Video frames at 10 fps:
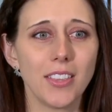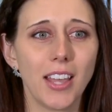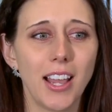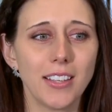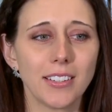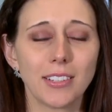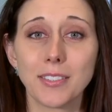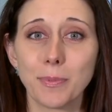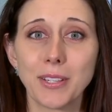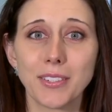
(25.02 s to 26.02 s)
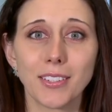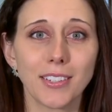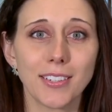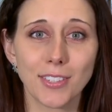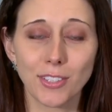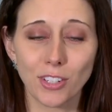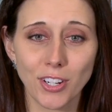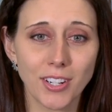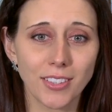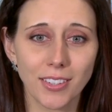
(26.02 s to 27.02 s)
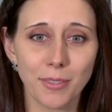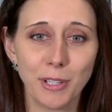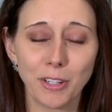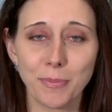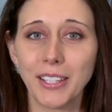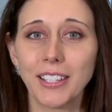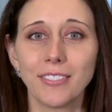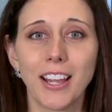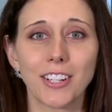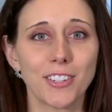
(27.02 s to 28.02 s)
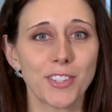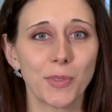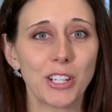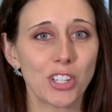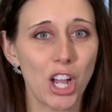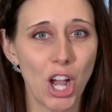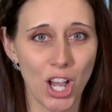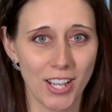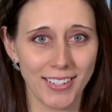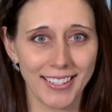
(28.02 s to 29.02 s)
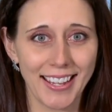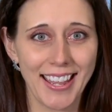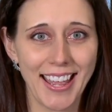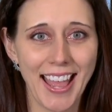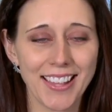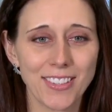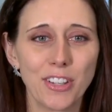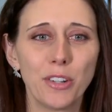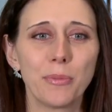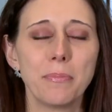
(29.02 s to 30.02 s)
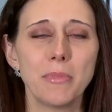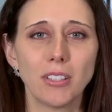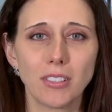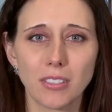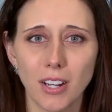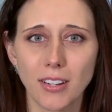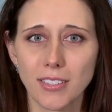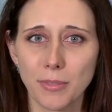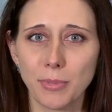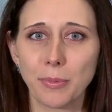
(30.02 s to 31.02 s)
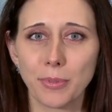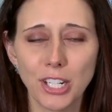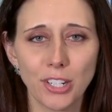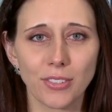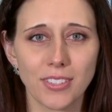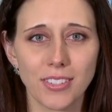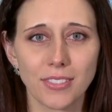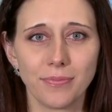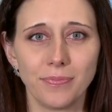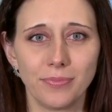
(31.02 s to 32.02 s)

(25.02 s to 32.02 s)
that is basically turning the milk making factory switch on. And so milk starts to be produced.